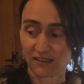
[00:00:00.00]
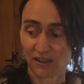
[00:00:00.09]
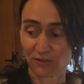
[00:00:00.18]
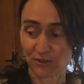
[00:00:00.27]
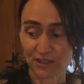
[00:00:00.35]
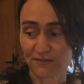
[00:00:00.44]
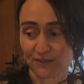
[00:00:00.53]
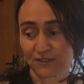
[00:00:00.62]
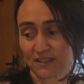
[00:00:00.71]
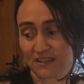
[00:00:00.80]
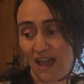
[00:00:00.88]
a really
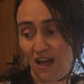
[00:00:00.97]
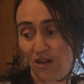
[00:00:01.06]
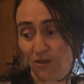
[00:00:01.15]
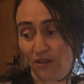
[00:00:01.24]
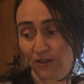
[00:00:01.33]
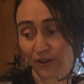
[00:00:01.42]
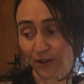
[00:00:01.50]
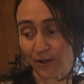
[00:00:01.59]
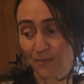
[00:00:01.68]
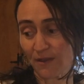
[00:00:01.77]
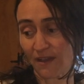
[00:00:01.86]
versatile
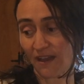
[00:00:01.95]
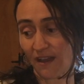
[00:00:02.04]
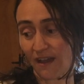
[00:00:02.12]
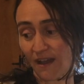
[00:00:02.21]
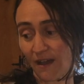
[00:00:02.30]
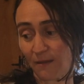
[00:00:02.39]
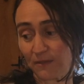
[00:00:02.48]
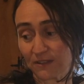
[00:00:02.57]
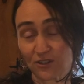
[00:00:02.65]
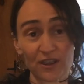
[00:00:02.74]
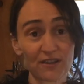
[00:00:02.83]
herb.
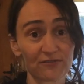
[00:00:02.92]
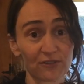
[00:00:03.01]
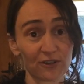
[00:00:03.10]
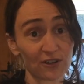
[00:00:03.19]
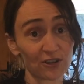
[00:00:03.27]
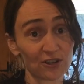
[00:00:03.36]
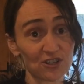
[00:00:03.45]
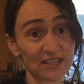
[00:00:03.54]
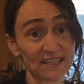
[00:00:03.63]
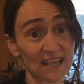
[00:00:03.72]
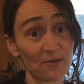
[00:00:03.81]
It's great for
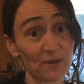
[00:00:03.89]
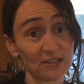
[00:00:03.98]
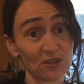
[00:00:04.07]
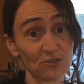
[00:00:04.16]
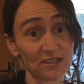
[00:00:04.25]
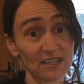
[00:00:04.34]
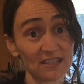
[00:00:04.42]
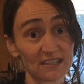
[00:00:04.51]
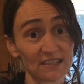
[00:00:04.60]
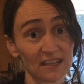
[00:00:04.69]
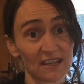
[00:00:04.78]
encouraging cell
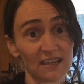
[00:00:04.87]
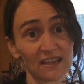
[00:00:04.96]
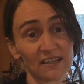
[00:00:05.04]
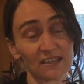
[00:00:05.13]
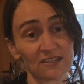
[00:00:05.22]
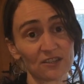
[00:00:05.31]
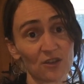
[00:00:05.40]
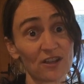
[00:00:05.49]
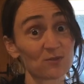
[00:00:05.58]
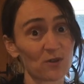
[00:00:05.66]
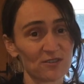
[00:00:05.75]
mitosis, so
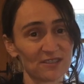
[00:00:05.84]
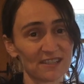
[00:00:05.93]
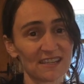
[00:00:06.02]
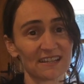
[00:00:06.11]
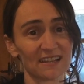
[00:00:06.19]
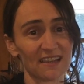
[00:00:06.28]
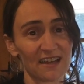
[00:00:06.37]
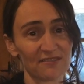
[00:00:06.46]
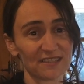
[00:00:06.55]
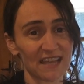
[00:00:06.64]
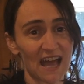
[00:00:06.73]
that's why you see it in a lot
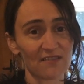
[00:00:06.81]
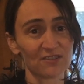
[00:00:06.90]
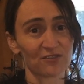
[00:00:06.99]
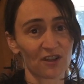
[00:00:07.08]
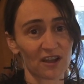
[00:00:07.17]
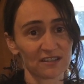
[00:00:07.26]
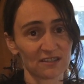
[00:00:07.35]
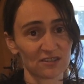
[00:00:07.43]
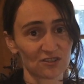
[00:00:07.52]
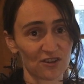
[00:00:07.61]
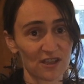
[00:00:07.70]
of salves for cuts
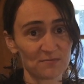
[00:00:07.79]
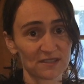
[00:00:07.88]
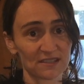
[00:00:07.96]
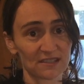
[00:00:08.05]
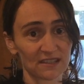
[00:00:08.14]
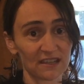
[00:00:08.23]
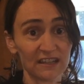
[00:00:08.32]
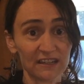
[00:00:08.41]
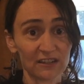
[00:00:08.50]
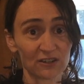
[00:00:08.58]
and scrapes. It